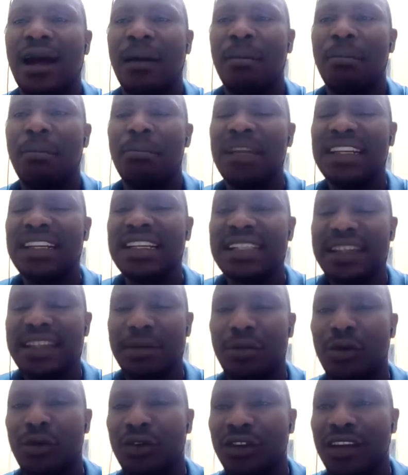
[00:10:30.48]
meeting
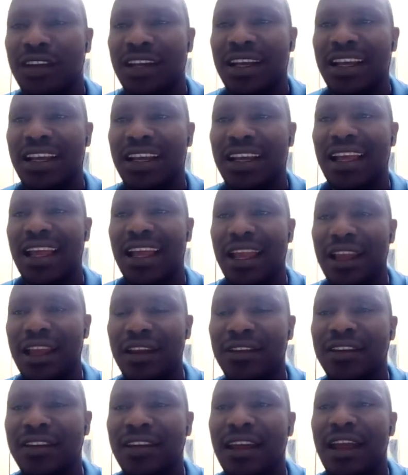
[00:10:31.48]
tables
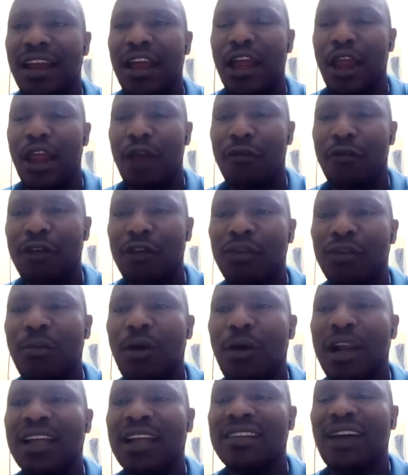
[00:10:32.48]
is if these
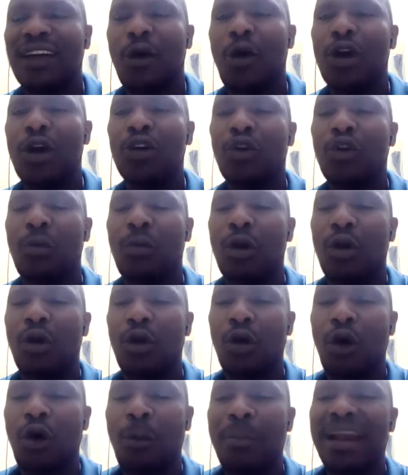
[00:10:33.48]
borders are going to be
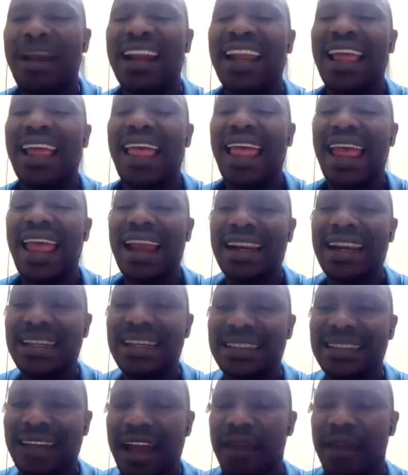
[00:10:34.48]
open
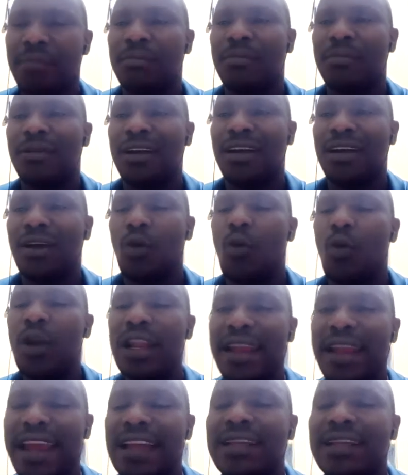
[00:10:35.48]
anytime, we'll
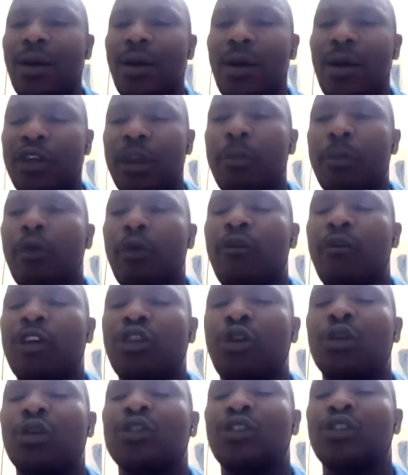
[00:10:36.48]
get our 3
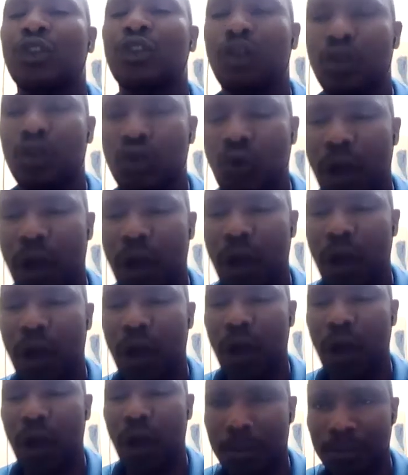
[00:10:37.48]
professionals to come.
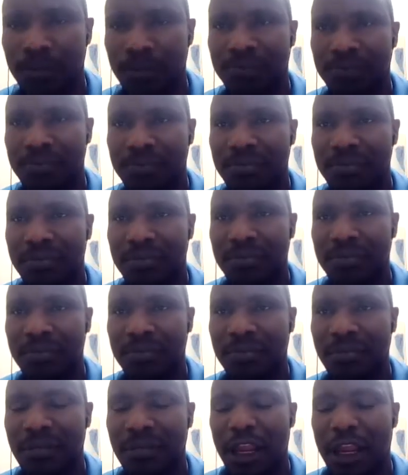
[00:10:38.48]

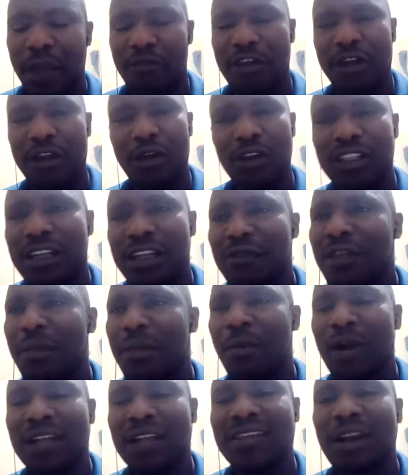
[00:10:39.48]
If the
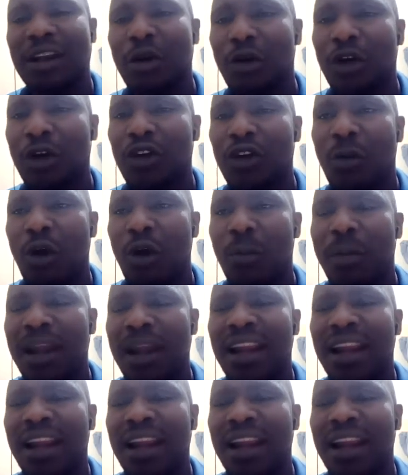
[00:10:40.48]
borders are not going to be open,